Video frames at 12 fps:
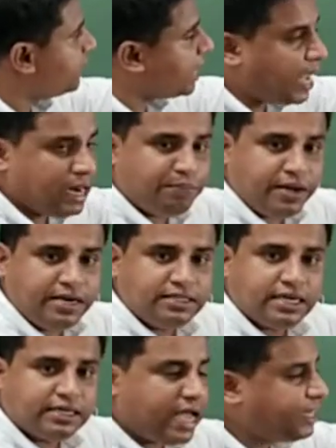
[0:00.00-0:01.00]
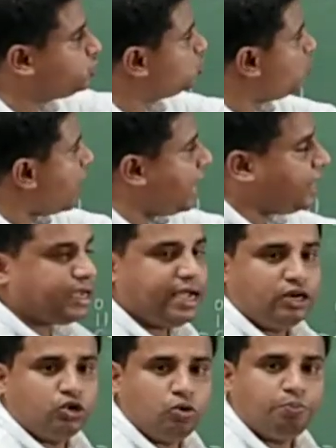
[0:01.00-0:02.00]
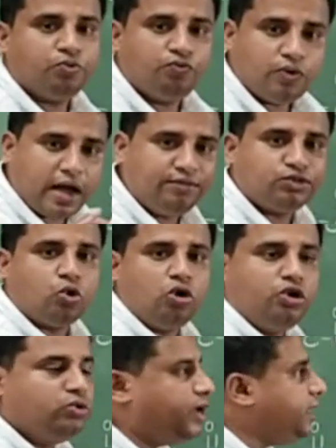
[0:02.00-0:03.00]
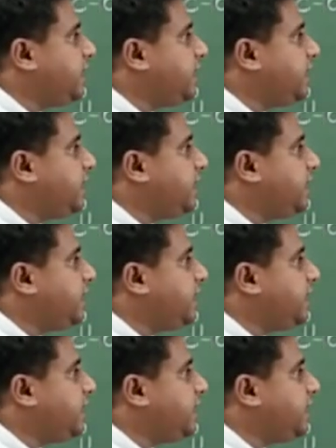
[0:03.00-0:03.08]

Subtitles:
carbon is attached to alkyl group. I have told you that